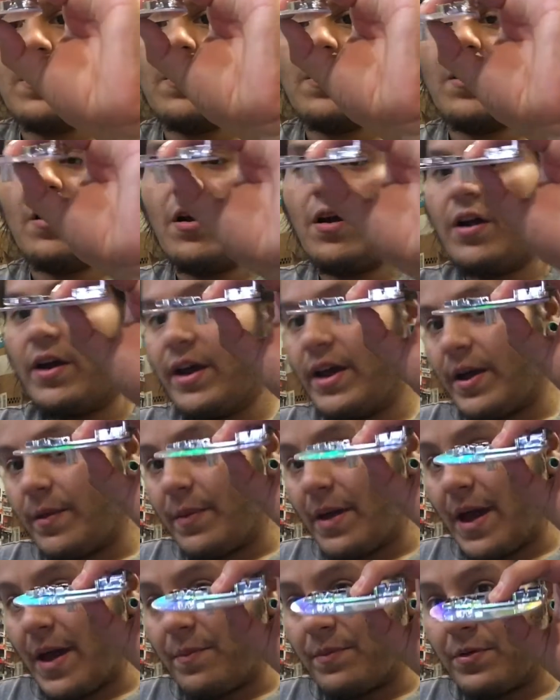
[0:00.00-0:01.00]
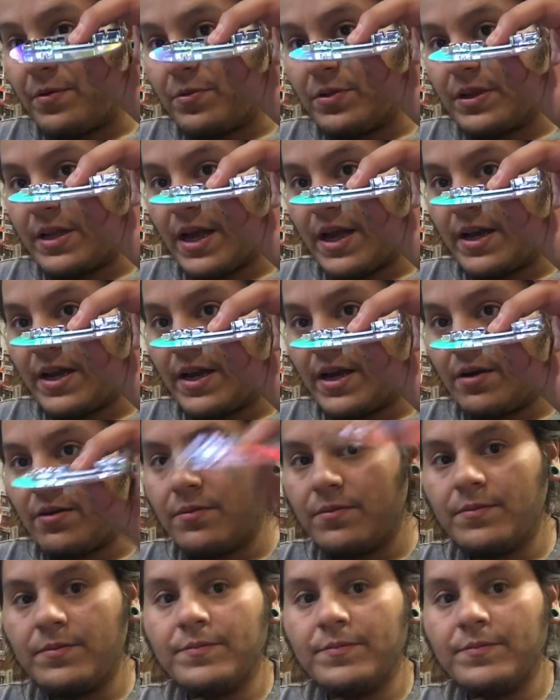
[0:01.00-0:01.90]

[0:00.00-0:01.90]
Alright, I'm happy with that now.